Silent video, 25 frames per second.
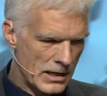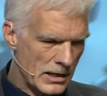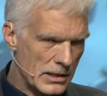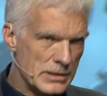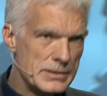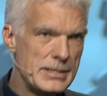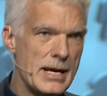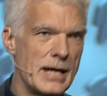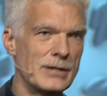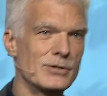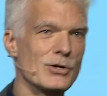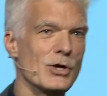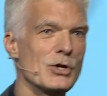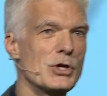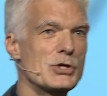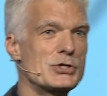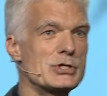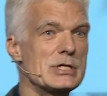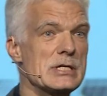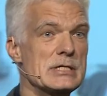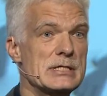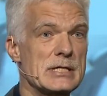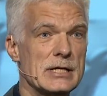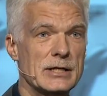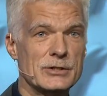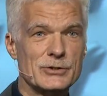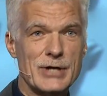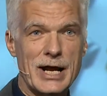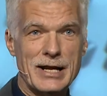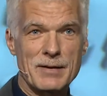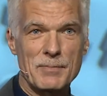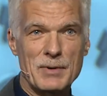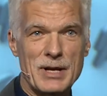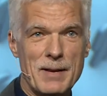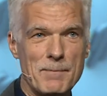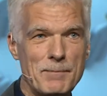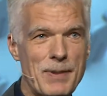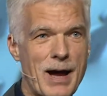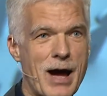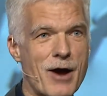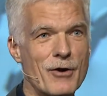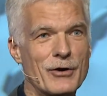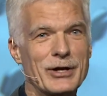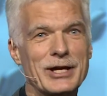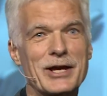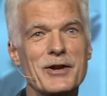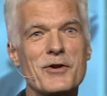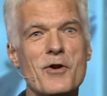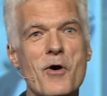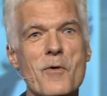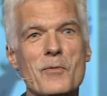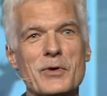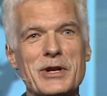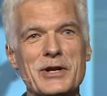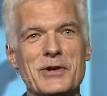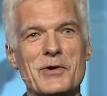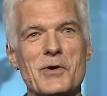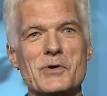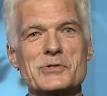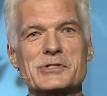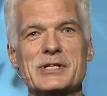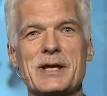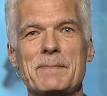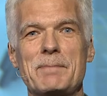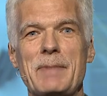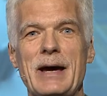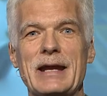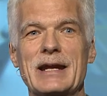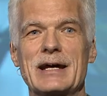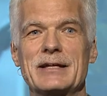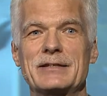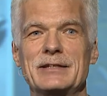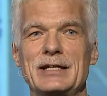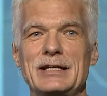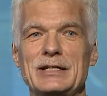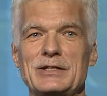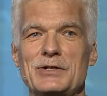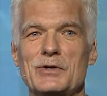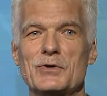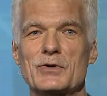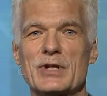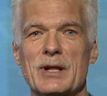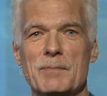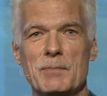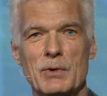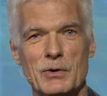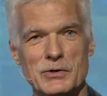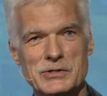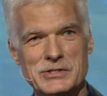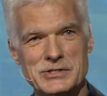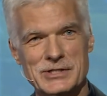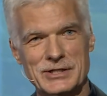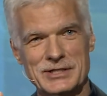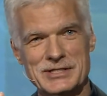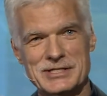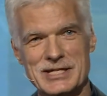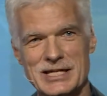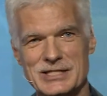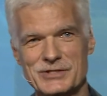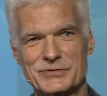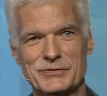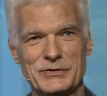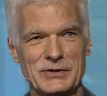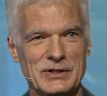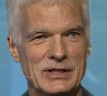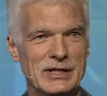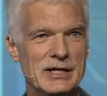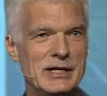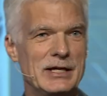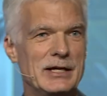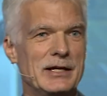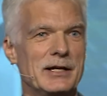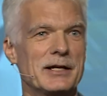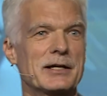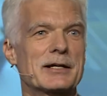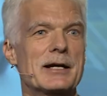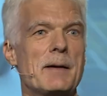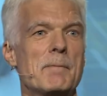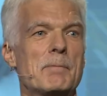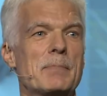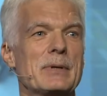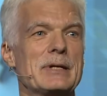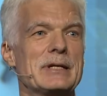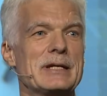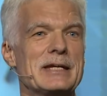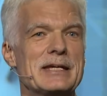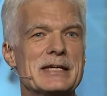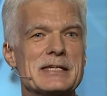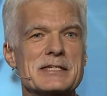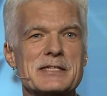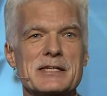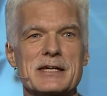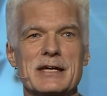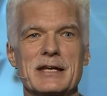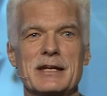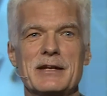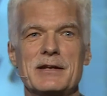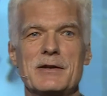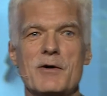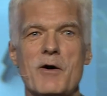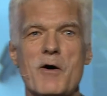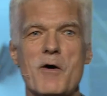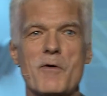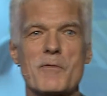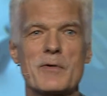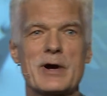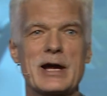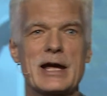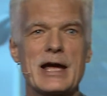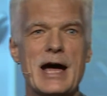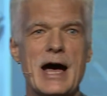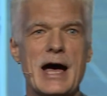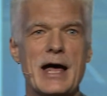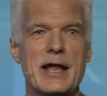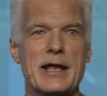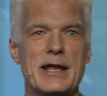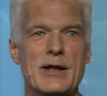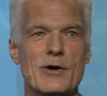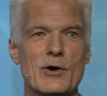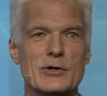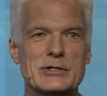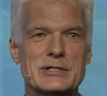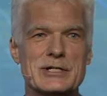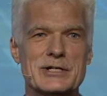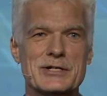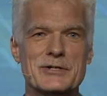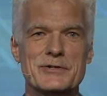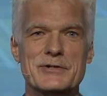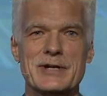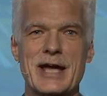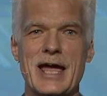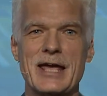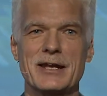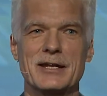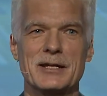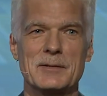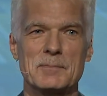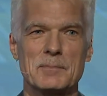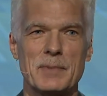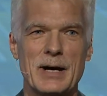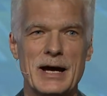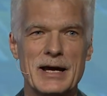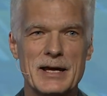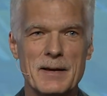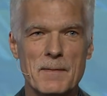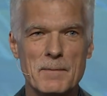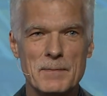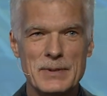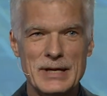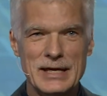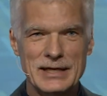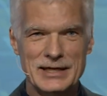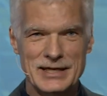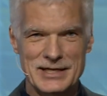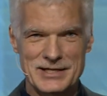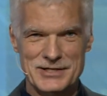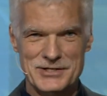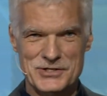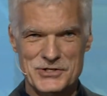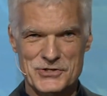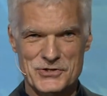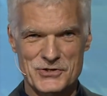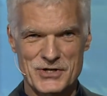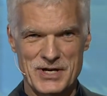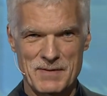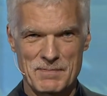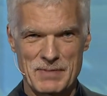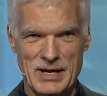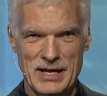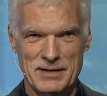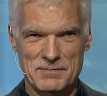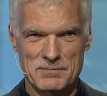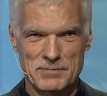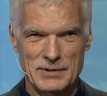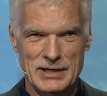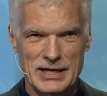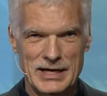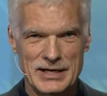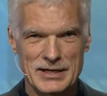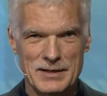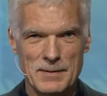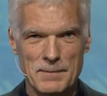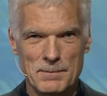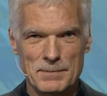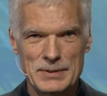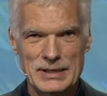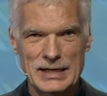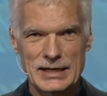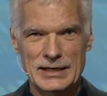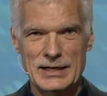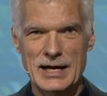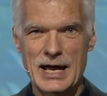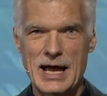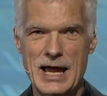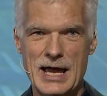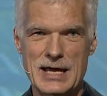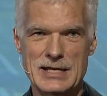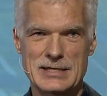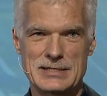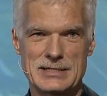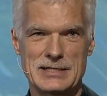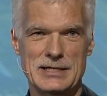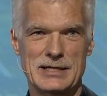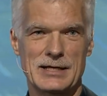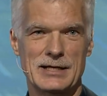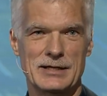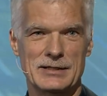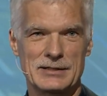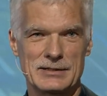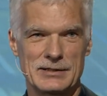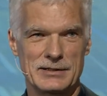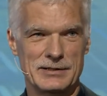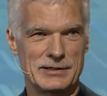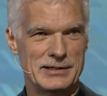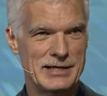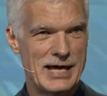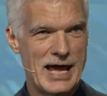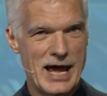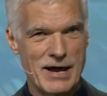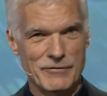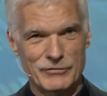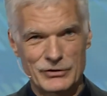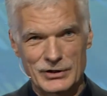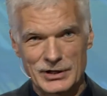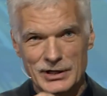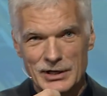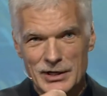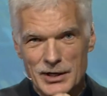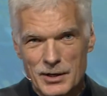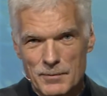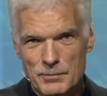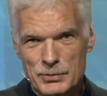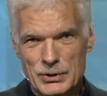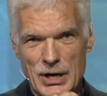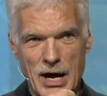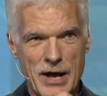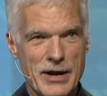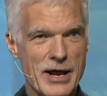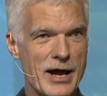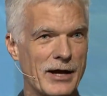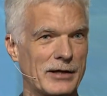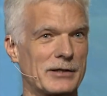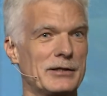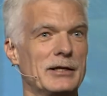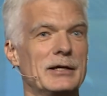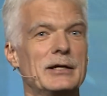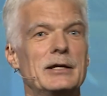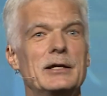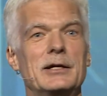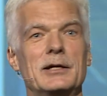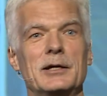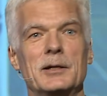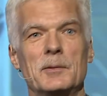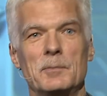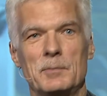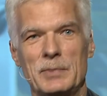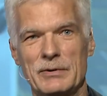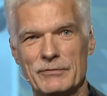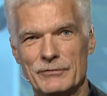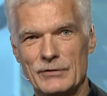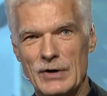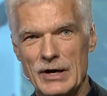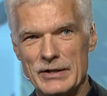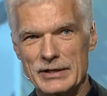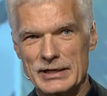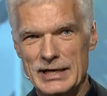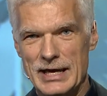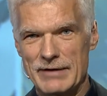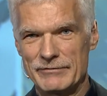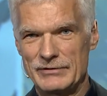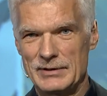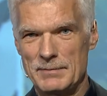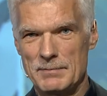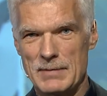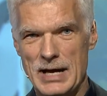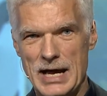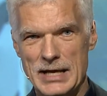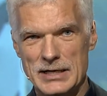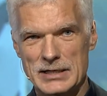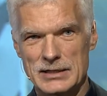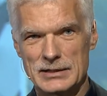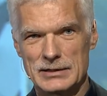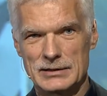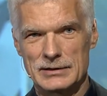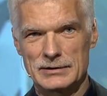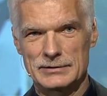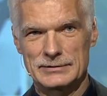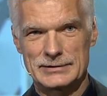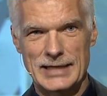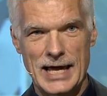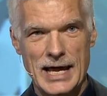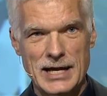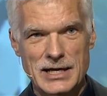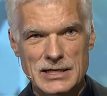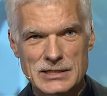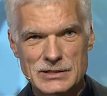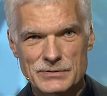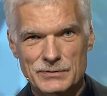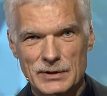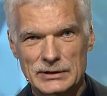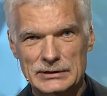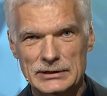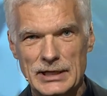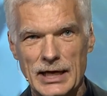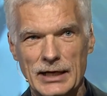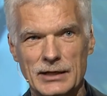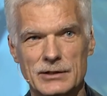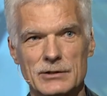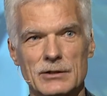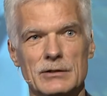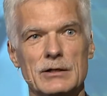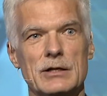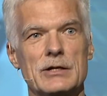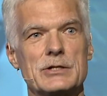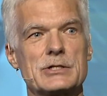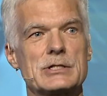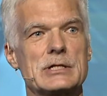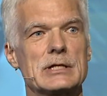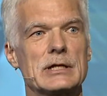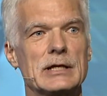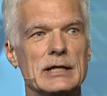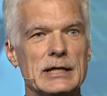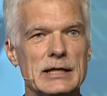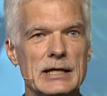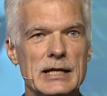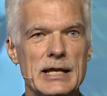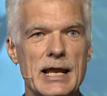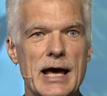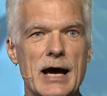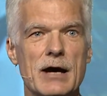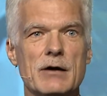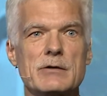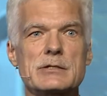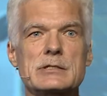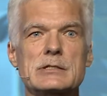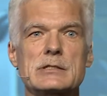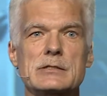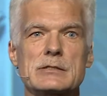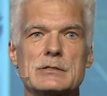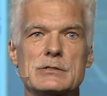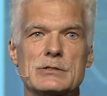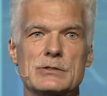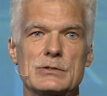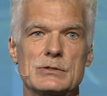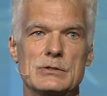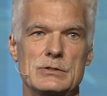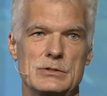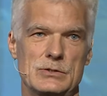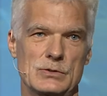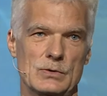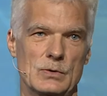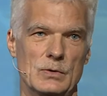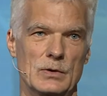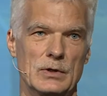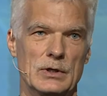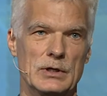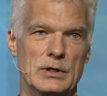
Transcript: Technology is incredibly empowering, and nobody knows that better than you. The most successful companies in Norway are not created by a big industry, but by a big idea. They have the product before they have the money. That is what technology allows us to do.